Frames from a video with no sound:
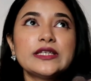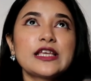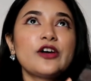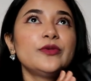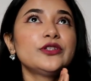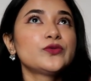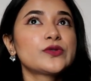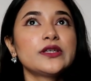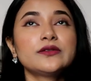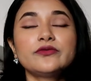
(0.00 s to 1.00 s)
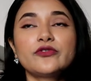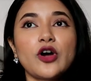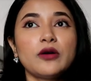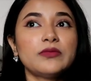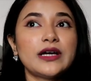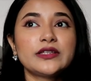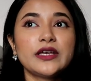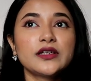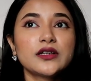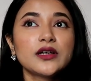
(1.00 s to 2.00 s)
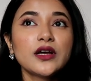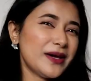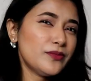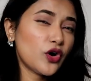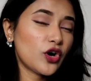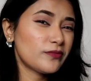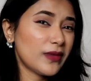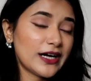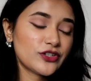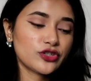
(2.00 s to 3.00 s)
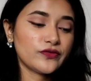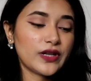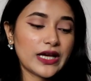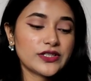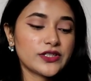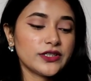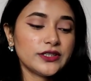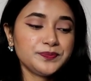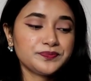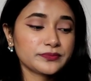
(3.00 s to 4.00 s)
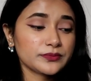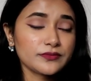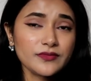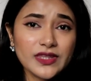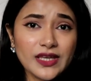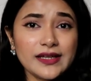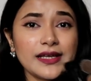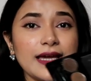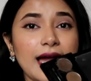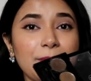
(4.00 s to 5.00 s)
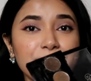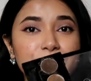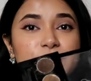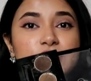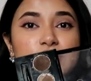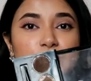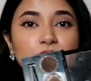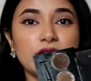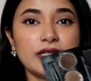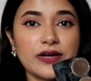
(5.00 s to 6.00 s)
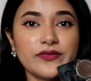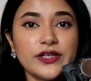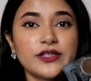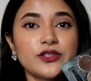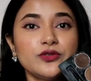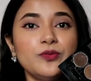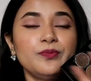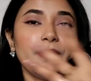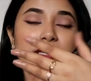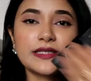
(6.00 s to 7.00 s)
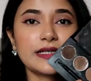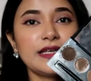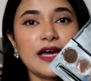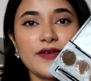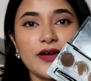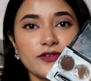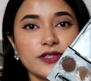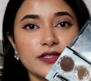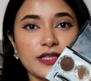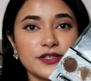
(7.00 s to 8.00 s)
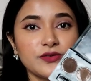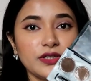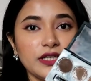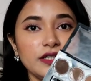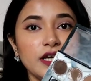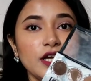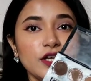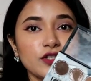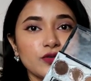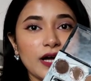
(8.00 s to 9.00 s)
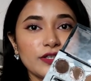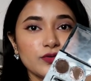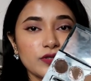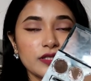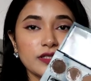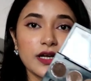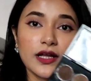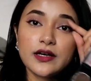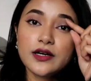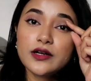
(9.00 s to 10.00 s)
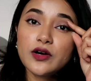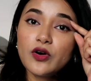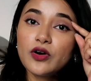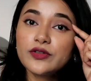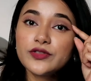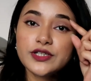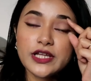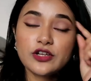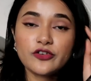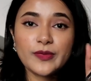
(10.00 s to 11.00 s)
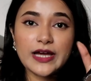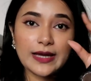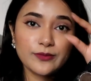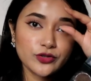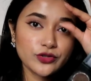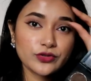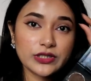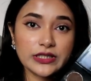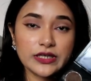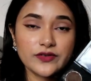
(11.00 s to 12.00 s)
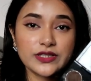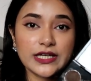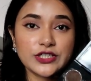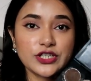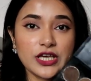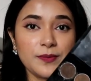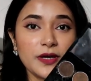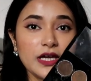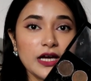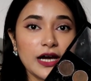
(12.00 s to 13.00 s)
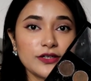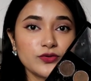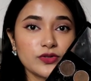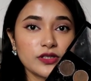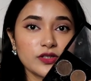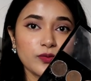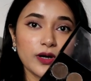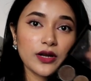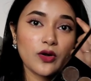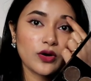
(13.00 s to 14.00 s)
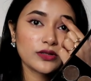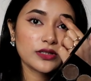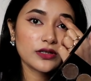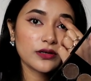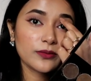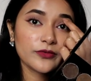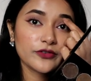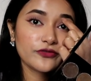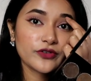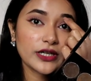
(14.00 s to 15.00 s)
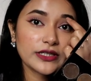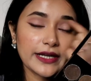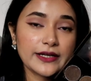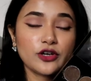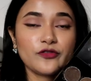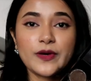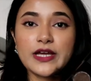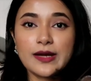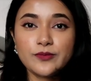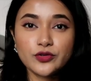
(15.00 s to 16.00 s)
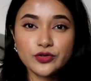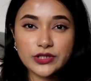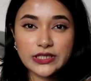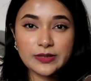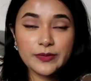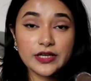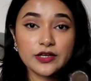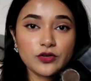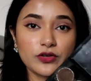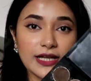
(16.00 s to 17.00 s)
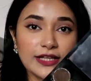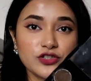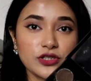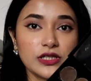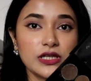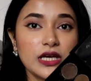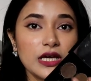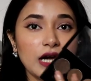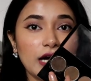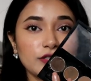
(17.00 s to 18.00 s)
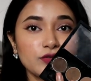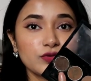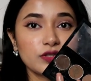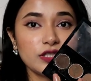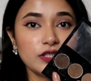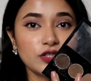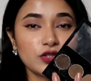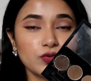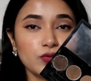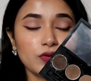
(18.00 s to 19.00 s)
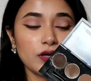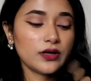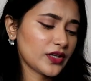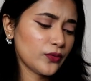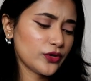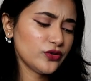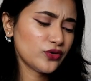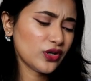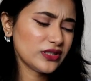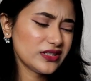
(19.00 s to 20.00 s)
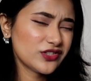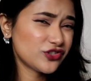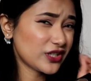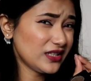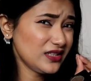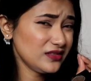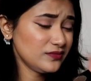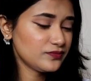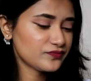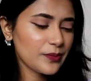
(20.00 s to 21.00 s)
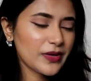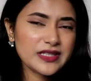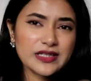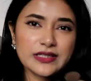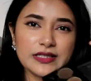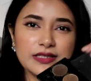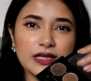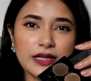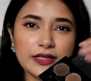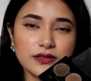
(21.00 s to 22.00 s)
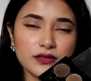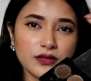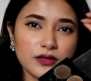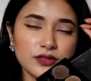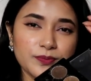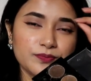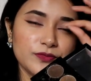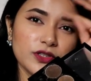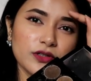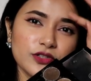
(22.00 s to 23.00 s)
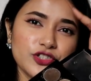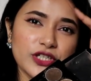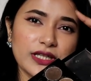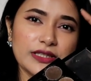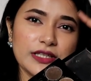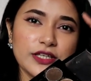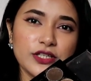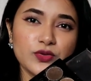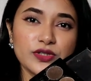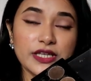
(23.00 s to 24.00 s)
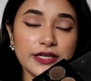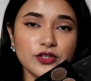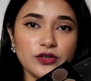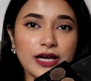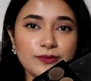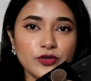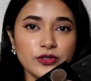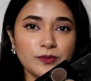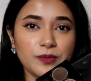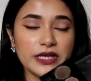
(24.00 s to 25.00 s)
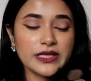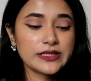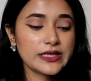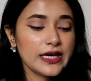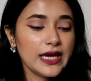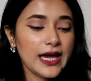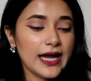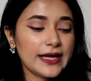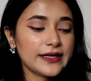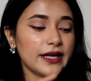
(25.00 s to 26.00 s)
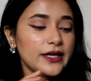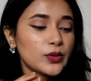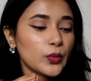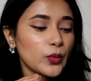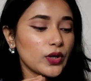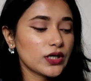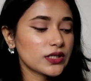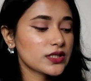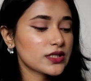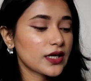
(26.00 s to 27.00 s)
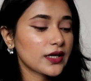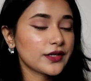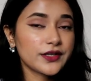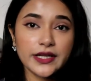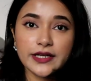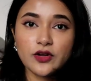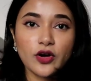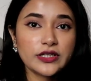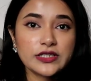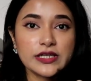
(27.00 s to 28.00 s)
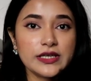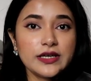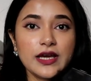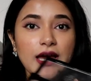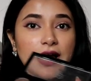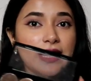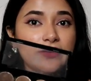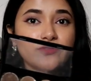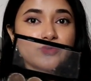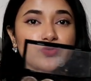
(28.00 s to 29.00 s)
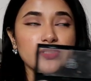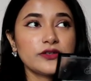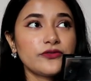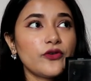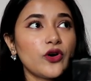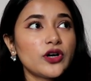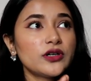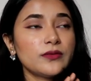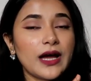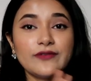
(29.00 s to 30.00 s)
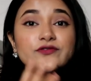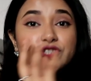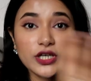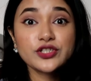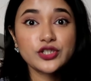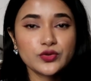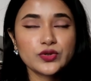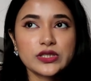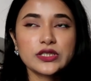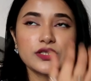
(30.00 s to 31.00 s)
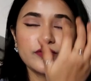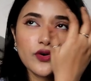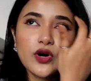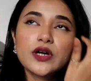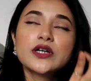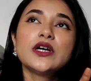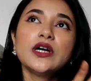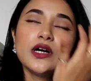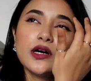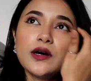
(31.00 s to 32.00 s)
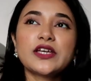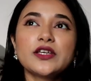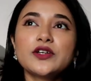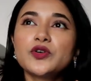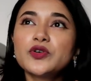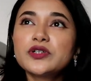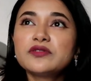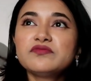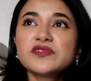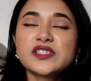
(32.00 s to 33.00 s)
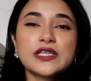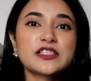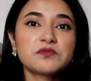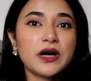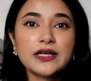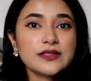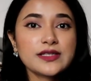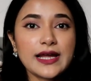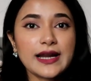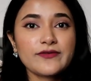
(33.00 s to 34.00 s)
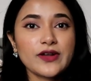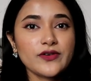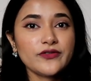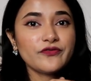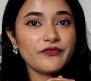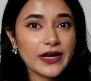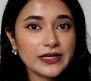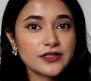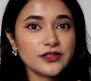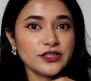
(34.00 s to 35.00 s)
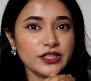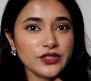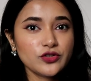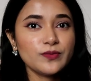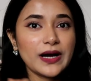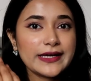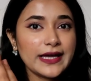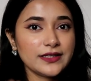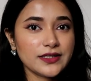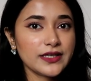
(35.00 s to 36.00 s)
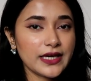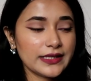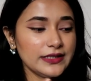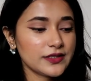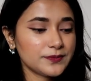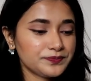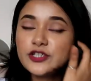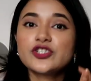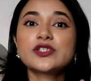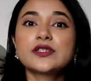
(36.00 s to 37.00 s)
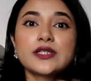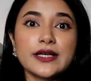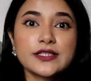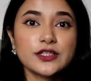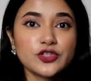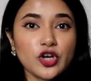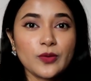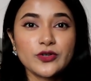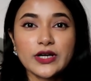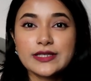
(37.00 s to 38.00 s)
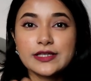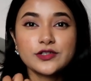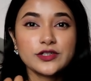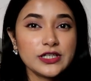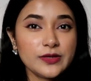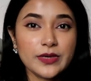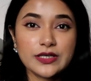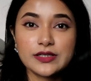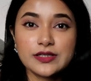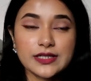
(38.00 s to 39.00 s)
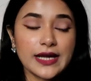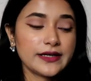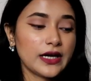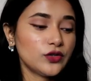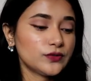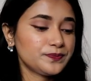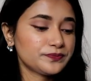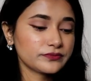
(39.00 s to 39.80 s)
This I've been using from I think Feb or March of last year, and I absolutely love it. You basically have everything that you need. So I use this color on the tail of my eyebrow to really give it that shape. I use this one on the front end of my eyebrow to really make it look natural. I use these two, what do you call this, gel? Basically these are like the gel thingy to set your eyebrow in place, and it works great. Honestly, I have just used this for I think good 6 months, and I've never felt the need to buy anything else. It just does the job, you guys. It really makes it stand out.